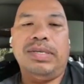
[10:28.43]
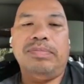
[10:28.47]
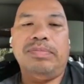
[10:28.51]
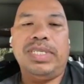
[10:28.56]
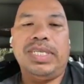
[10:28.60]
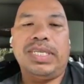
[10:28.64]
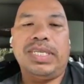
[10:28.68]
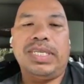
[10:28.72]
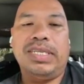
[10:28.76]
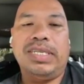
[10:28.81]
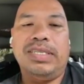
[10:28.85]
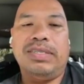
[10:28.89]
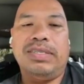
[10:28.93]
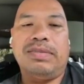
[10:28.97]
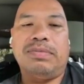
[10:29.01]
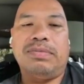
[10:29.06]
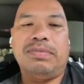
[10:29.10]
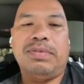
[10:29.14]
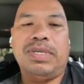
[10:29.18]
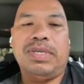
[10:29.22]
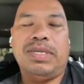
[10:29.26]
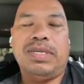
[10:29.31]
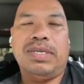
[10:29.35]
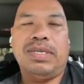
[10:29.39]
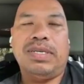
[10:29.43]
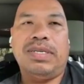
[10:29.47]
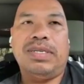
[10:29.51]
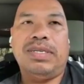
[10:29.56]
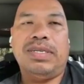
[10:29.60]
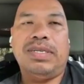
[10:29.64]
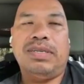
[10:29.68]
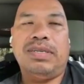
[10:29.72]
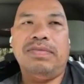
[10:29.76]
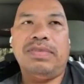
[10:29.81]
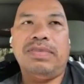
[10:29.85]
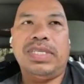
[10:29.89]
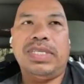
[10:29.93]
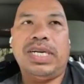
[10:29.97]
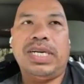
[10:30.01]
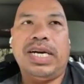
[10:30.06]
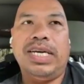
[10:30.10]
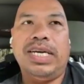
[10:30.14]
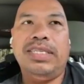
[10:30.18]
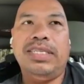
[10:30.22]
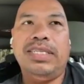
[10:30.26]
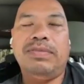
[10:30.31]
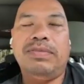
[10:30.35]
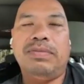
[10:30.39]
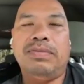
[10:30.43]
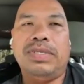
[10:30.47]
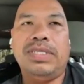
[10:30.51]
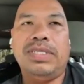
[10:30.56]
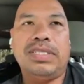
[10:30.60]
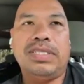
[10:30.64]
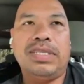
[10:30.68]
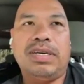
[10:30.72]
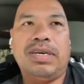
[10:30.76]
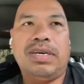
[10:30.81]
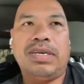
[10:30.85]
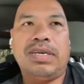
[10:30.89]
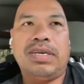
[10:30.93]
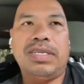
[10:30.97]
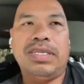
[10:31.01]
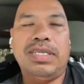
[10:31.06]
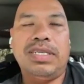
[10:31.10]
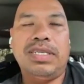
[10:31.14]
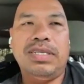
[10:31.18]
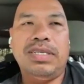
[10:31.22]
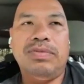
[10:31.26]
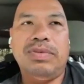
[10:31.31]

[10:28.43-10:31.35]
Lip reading: chickens were of size, we slaughtered,